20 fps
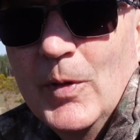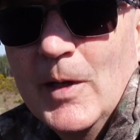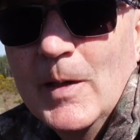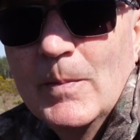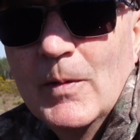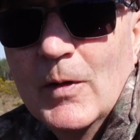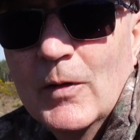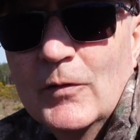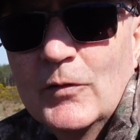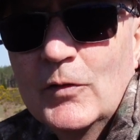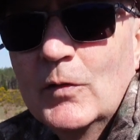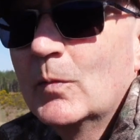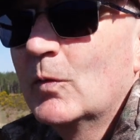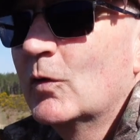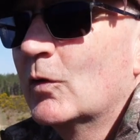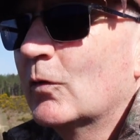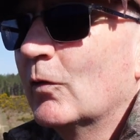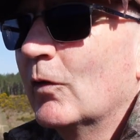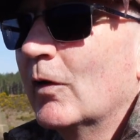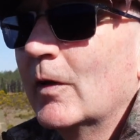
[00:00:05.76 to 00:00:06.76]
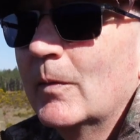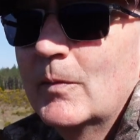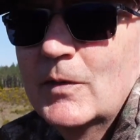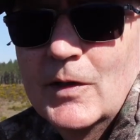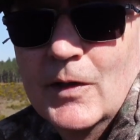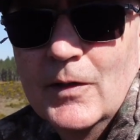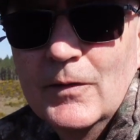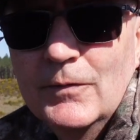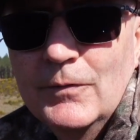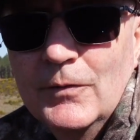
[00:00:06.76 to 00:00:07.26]
people who've subscribed
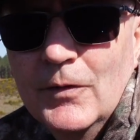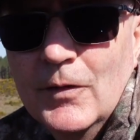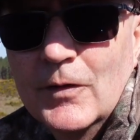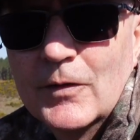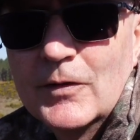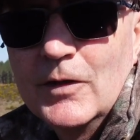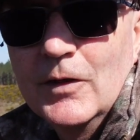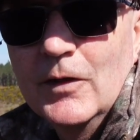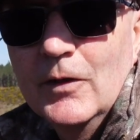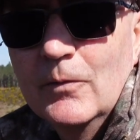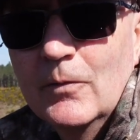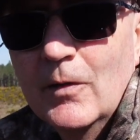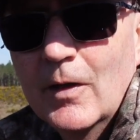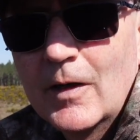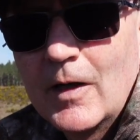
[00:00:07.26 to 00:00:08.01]
so far to